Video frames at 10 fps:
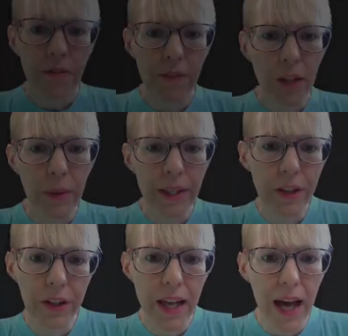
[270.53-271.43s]
Following
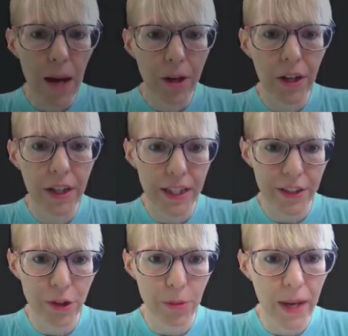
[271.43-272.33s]
good app
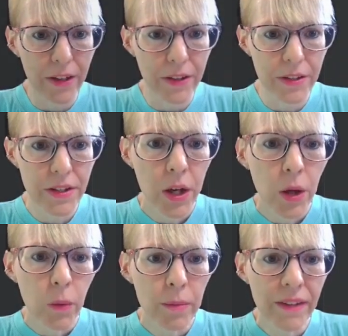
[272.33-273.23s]
architecture patterns,
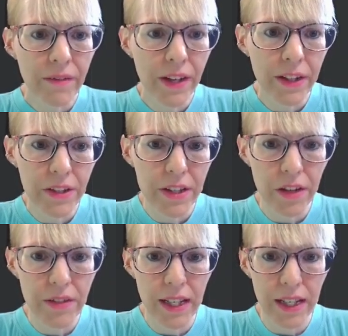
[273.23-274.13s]
we might find
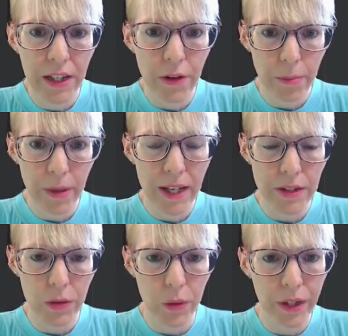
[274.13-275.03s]
ourselves hitting our
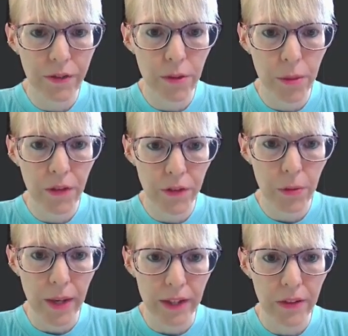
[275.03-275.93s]
repository from our
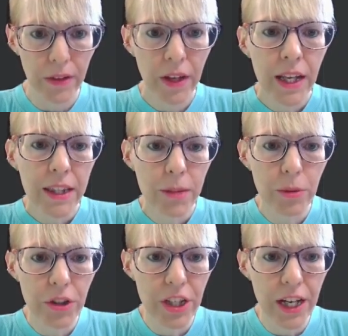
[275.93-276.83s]
view model, then
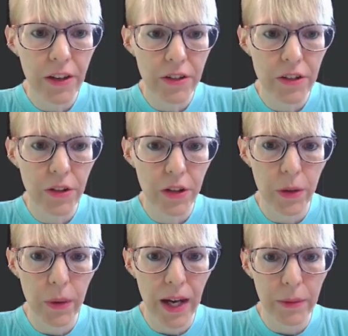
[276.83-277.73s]
pushing errors to
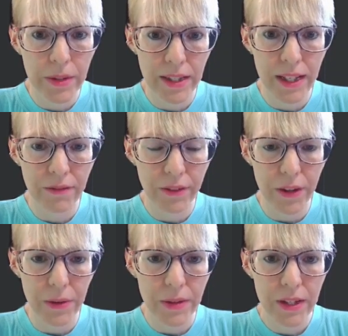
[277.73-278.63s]
the UI with state
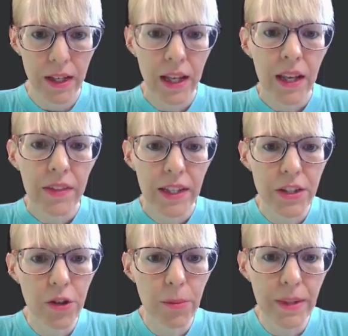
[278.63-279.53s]
flows.
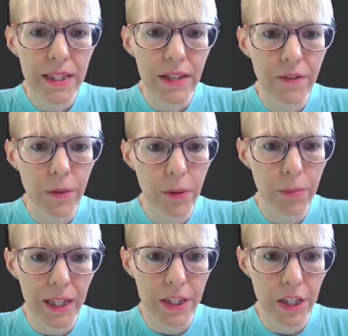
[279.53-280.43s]
Things are a bit different
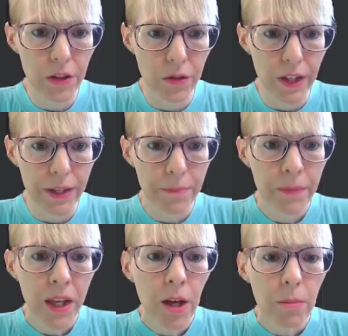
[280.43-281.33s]
with paging 3.
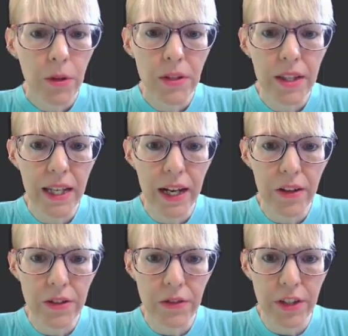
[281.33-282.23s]
Most of the
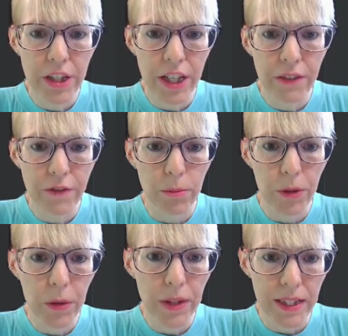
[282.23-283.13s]
errors originate
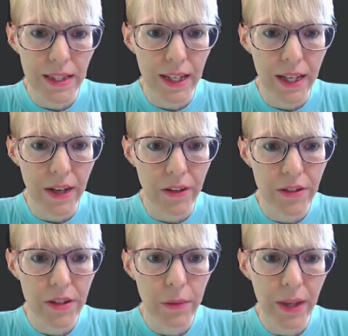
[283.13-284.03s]
from loading state
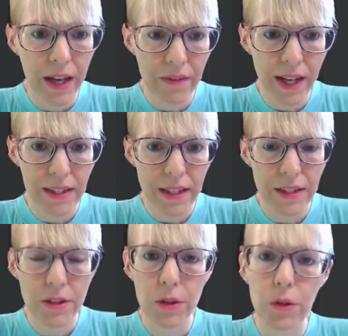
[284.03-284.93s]
errors that we have
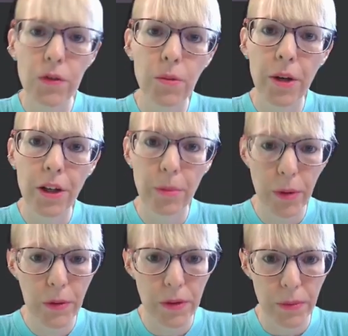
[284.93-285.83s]
access to from our
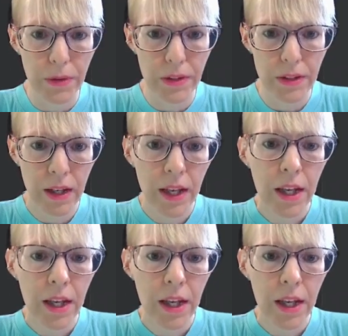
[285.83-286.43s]
composables.